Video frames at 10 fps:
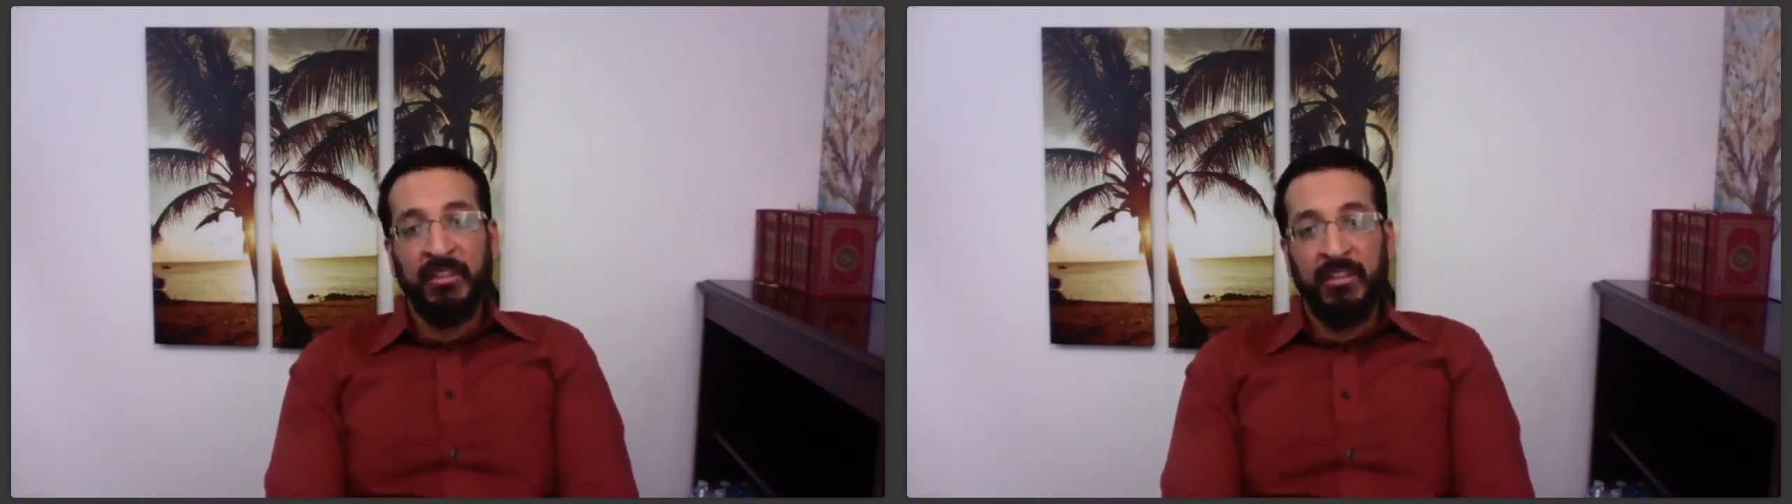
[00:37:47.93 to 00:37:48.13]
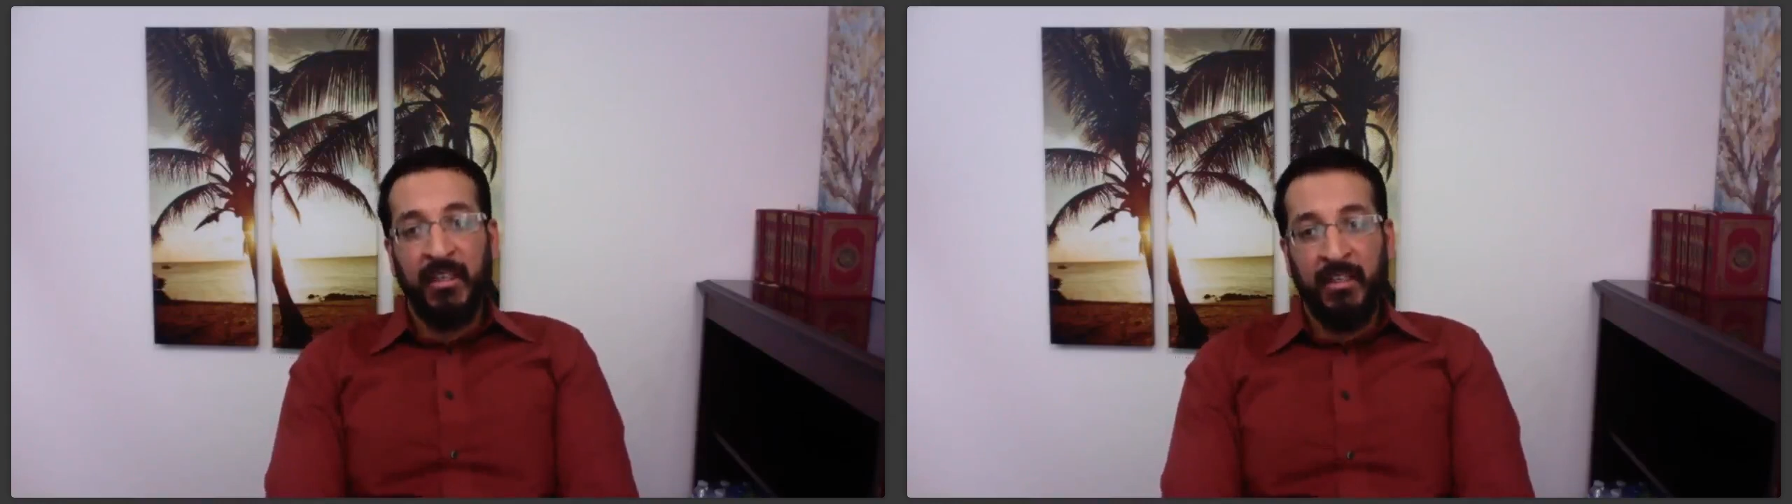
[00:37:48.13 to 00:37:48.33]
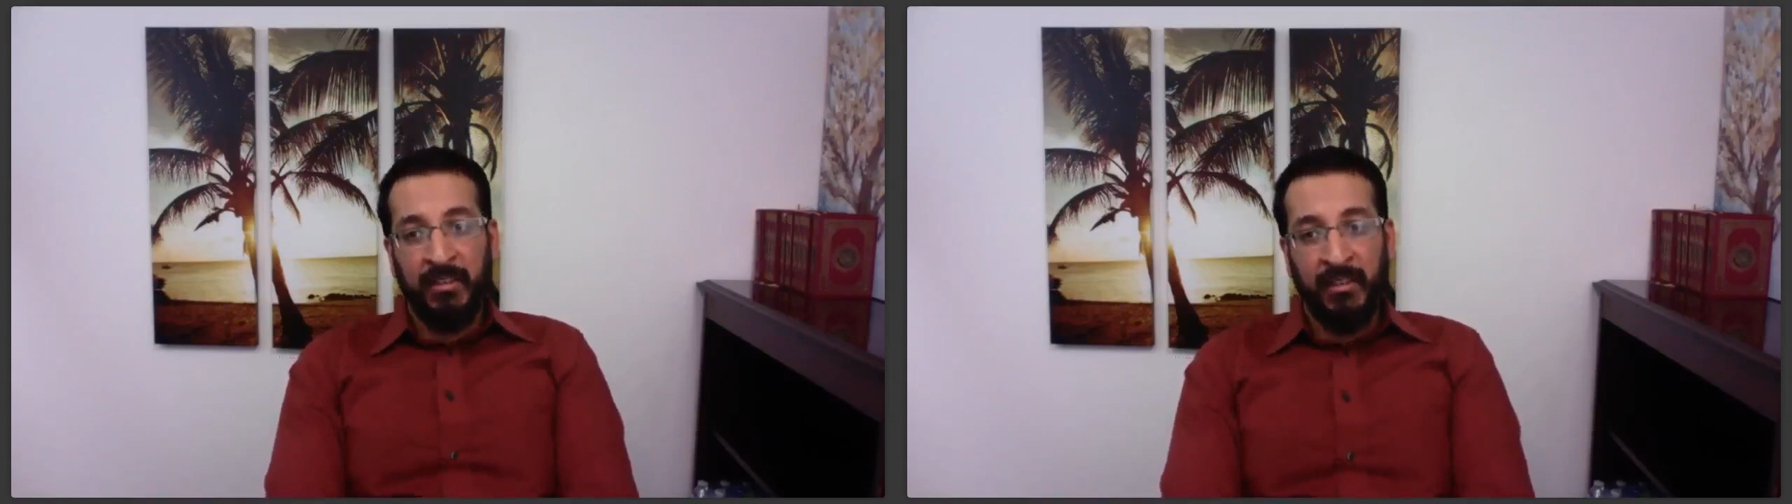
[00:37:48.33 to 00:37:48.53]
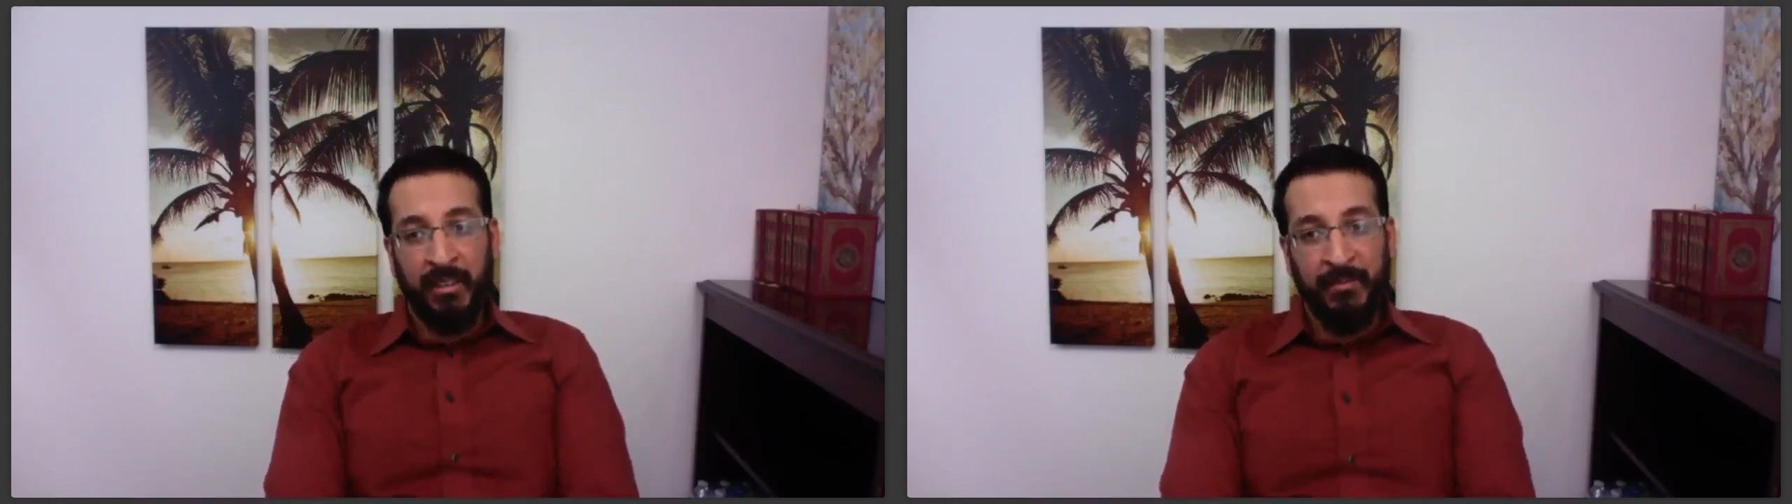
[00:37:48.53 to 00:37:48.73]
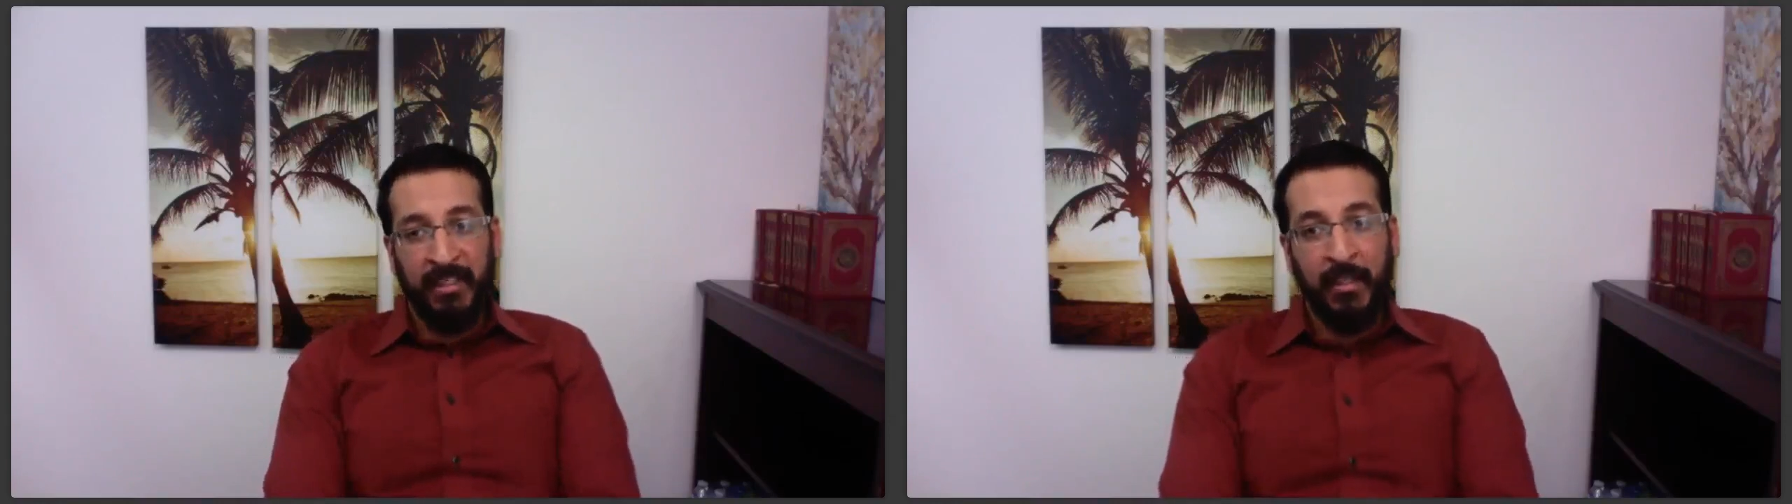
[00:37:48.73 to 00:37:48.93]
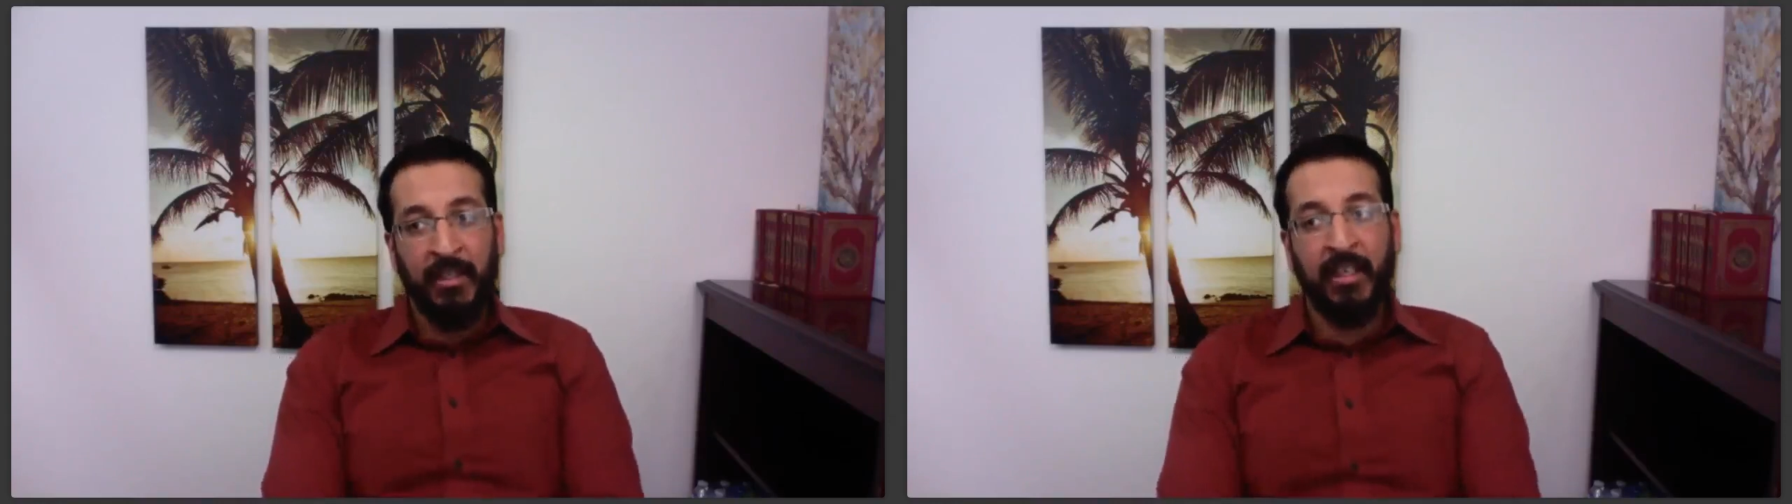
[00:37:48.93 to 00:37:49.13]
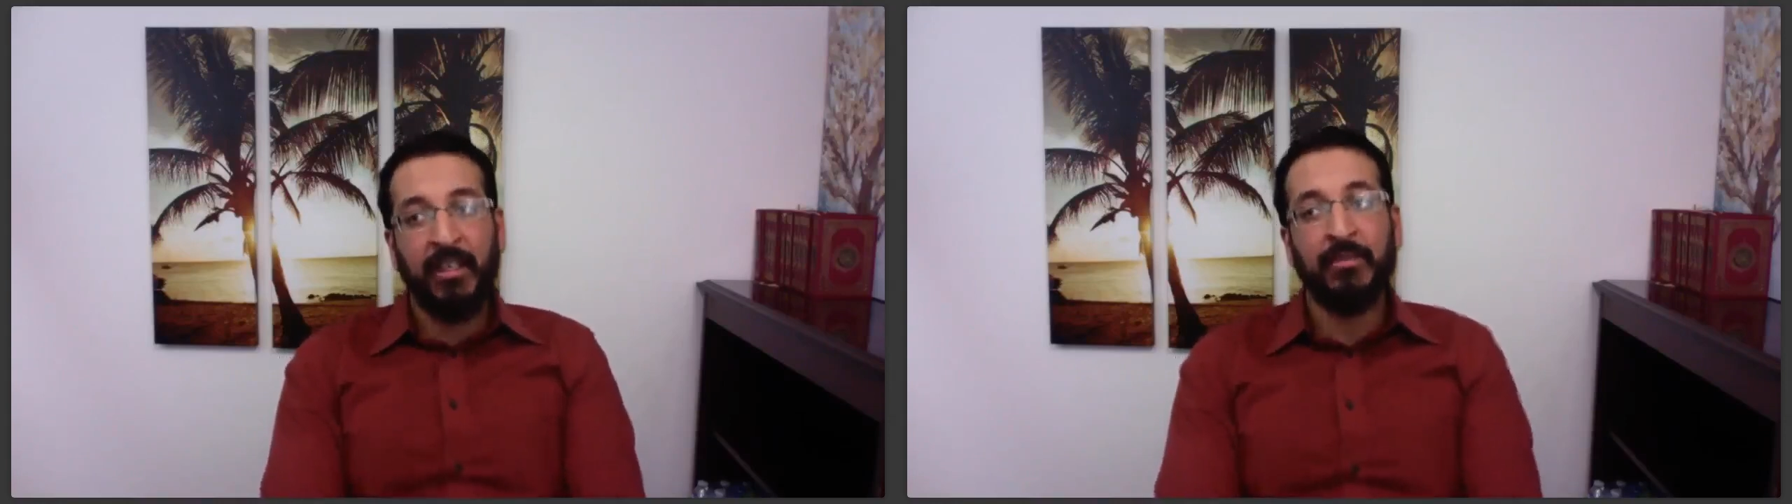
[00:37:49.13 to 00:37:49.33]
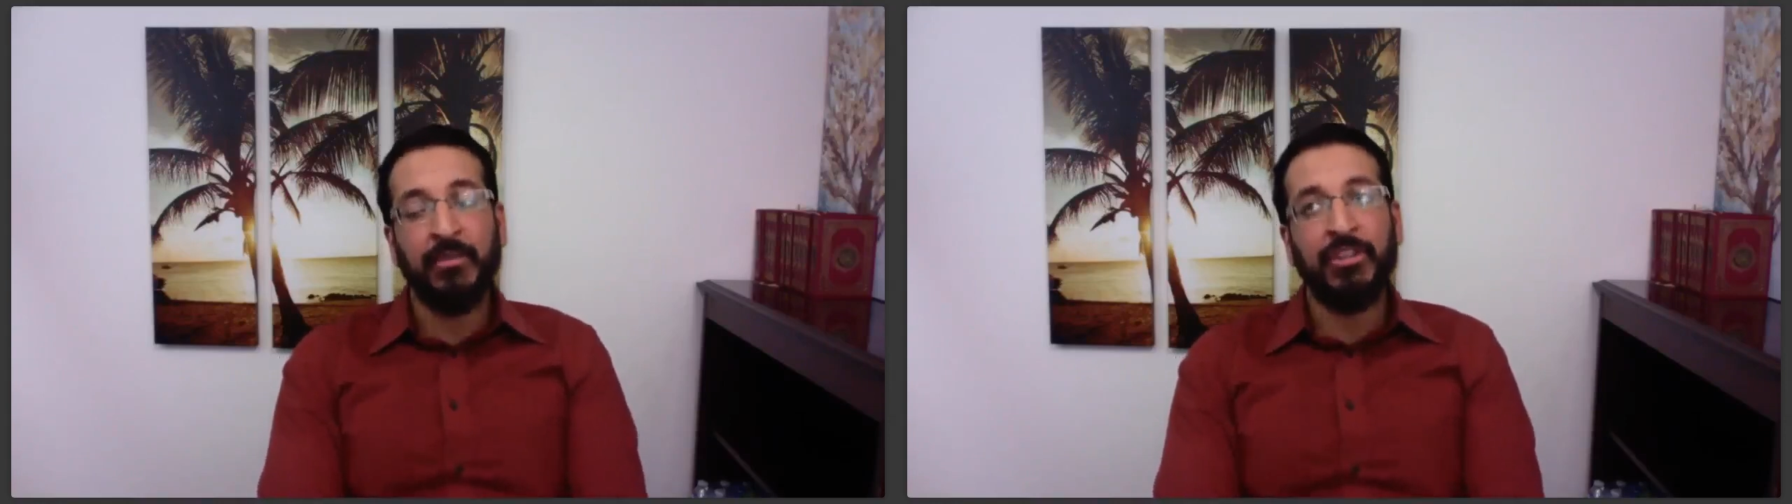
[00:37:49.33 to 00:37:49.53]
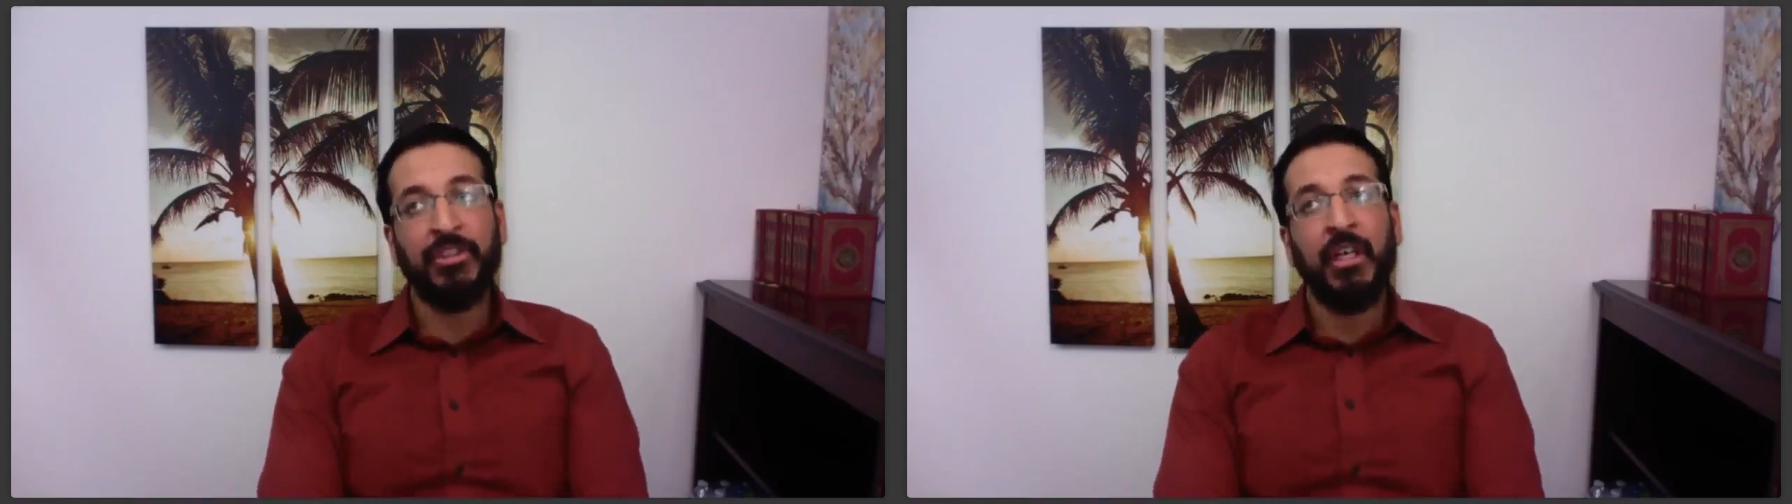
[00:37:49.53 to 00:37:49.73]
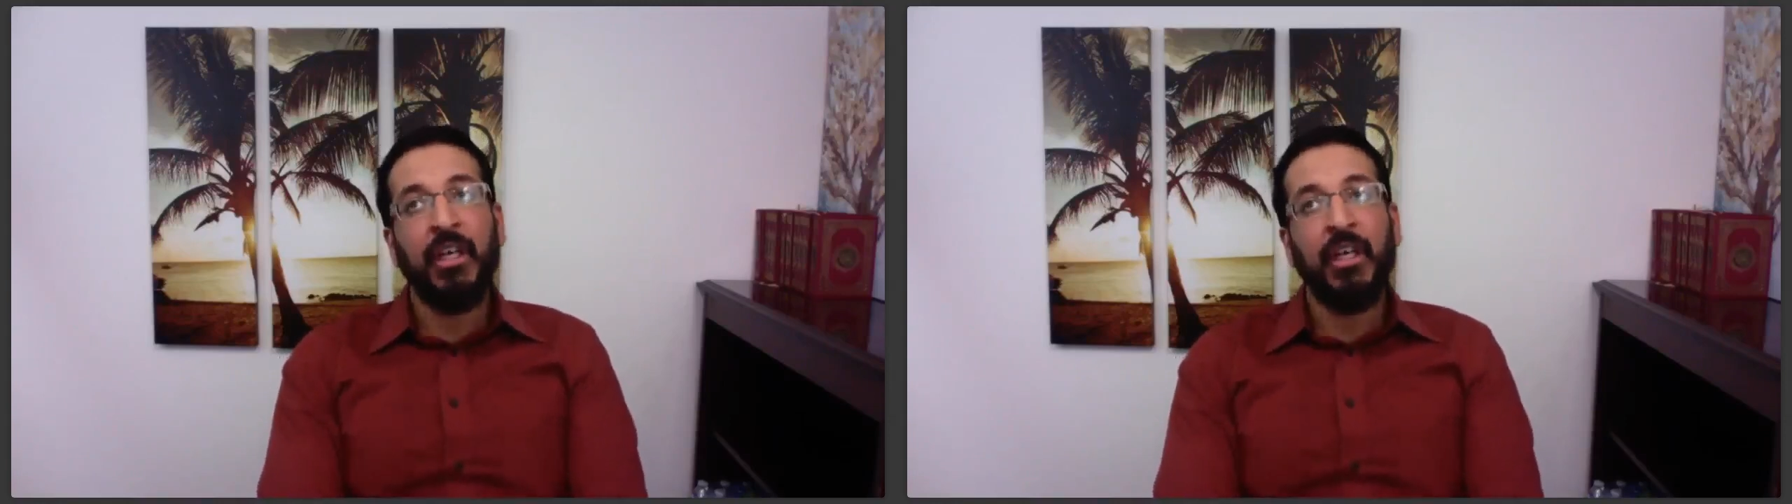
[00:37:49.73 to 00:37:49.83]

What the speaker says: Masalih al-Abdan wal-Anfus,